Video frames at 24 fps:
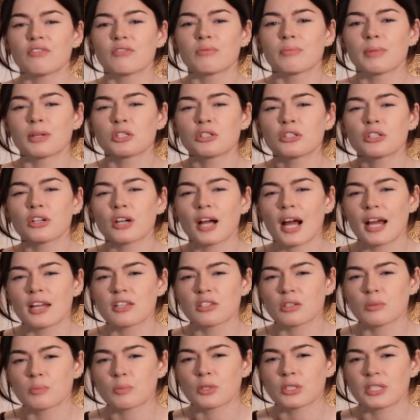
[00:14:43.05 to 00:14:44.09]
make sure your
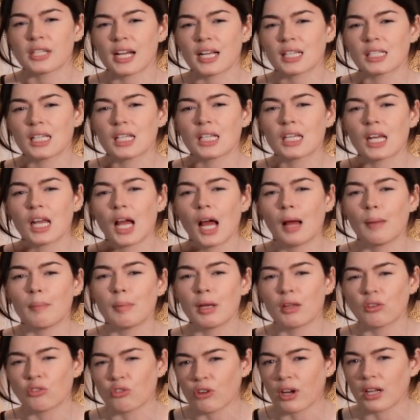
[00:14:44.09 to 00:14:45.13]
eyes are protected and not
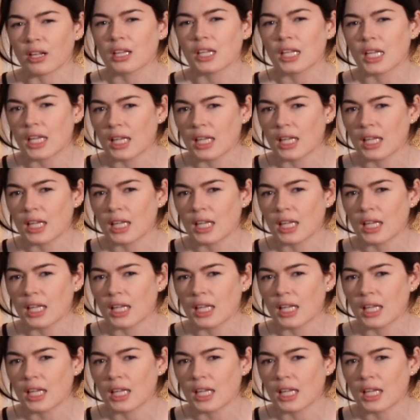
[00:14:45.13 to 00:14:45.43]
being directly